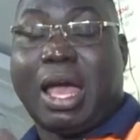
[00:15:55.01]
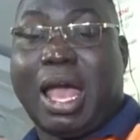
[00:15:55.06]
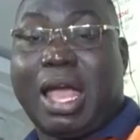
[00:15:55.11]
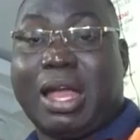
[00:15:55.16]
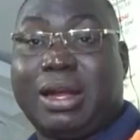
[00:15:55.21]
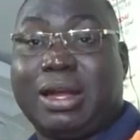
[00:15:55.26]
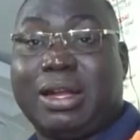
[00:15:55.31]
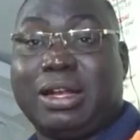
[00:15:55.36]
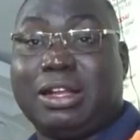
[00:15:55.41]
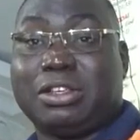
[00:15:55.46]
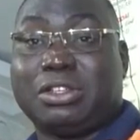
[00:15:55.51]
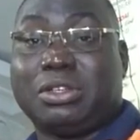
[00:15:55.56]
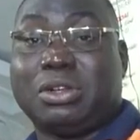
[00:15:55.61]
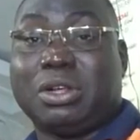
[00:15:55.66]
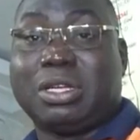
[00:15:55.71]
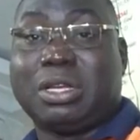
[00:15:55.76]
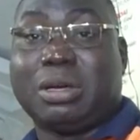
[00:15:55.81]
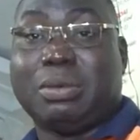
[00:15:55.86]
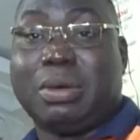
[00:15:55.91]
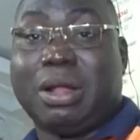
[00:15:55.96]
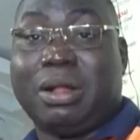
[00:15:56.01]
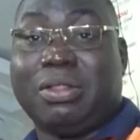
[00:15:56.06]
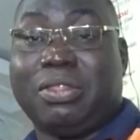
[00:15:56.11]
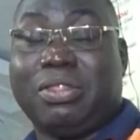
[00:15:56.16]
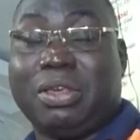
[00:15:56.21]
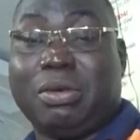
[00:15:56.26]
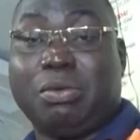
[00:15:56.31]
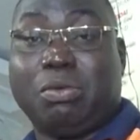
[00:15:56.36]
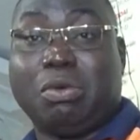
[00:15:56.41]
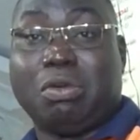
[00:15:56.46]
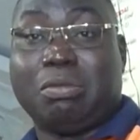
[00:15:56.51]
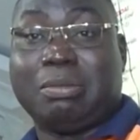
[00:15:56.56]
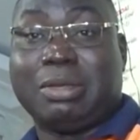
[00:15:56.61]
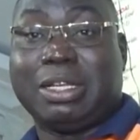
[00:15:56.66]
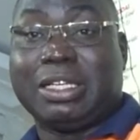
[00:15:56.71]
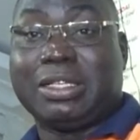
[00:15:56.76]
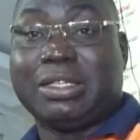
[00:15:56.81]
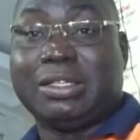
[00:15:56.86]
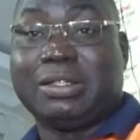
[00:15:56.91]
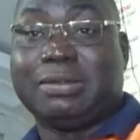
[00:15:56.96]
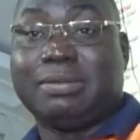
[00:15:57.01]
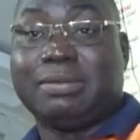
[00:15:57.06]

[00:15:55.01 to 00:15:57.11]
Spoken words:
Irene is not a wealthy woman,